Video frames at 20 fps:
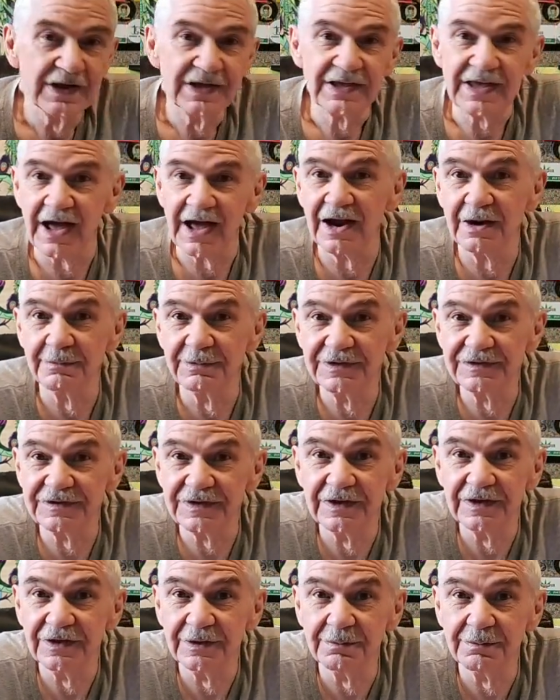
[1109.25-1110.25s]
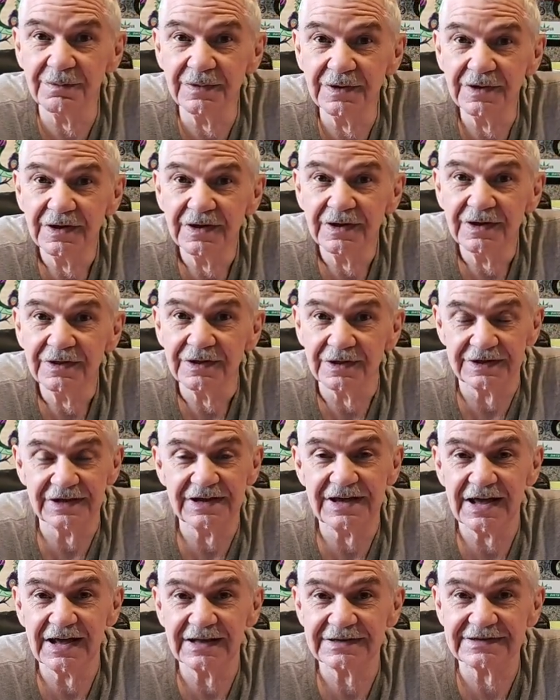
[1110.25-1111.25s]
cannabis in them that they
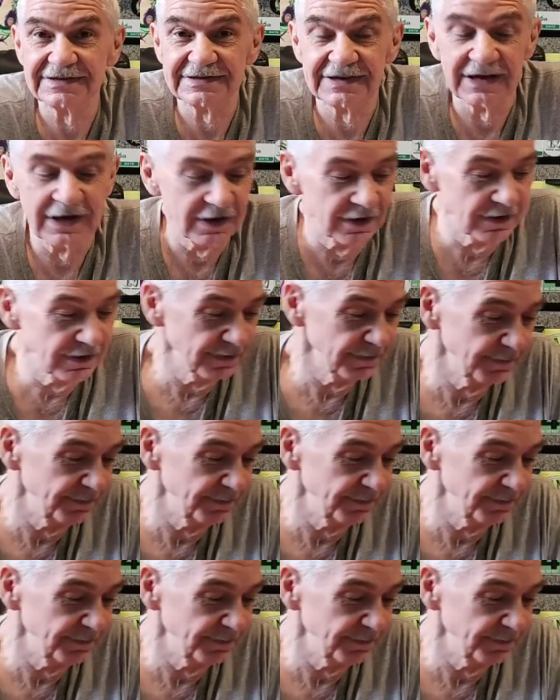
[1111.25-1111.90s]
can't sell.